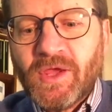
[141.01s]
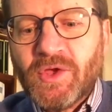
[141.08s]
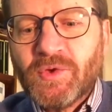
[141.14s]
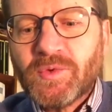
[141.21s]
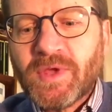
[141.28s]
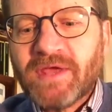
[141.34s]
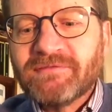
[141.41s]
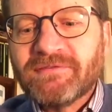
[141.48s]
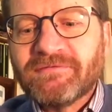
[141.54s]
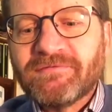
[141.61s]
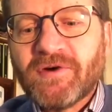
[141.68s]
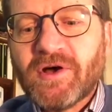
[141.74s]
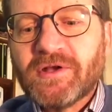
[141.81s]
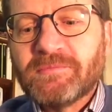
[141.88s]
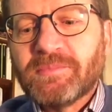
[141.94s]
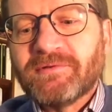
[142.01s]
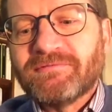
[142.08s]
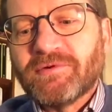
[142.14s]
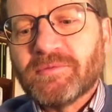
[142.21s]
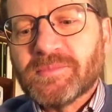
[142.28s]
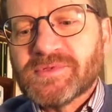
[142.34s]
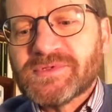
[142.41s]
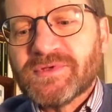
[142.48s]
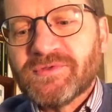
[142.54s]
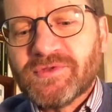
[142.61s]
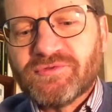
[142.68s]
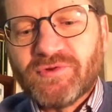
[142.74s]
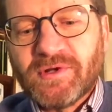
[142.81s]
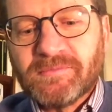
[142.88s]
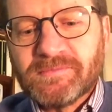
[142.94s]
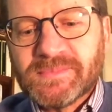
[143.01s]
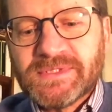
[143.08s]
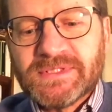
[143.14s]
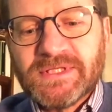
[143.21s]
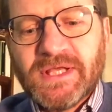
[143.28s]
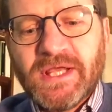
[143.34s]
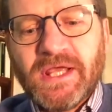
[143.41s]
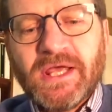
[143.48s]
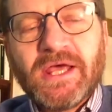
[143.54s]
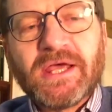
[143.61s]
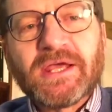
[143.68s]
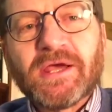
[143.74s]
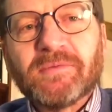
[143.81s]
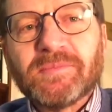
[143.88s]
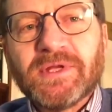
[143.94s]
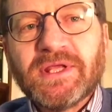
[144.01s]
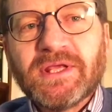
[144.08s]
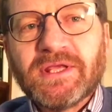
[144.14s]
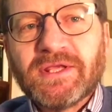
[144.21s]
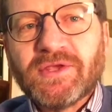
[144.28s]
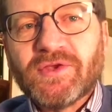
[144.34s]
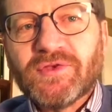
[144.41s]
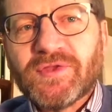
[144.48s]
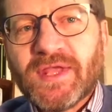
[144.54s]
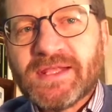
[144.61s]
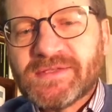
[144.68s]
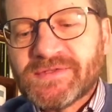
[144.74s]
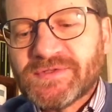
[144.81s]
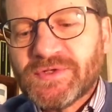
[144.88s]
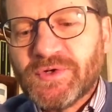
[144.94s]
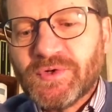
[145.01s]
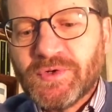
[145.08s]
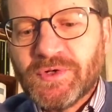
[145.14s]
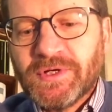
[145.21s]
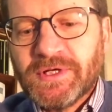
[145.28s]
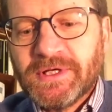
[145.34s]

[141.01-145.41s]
who gave a fine performance on the drums accompanying her dad's song.